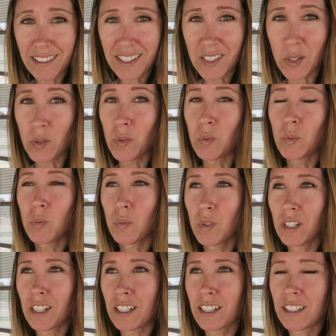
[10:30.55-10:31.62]
So
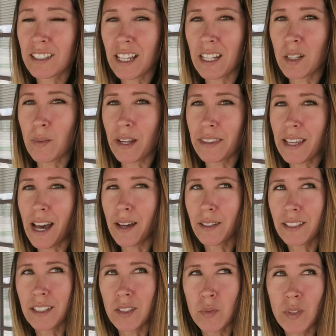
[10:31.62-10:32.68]
we're excited about that
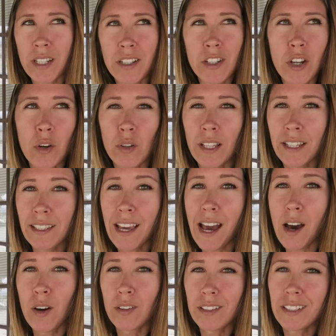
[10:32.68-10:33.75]
because we didn't know like
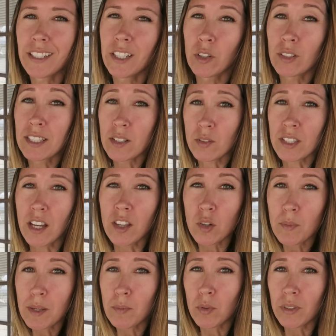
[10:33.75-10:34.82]
how, you know, because there was other
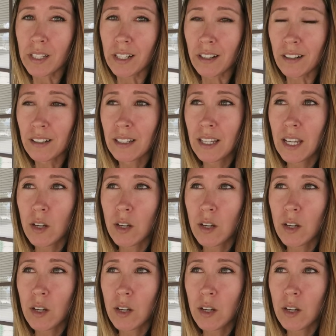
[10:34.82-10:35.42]
people here.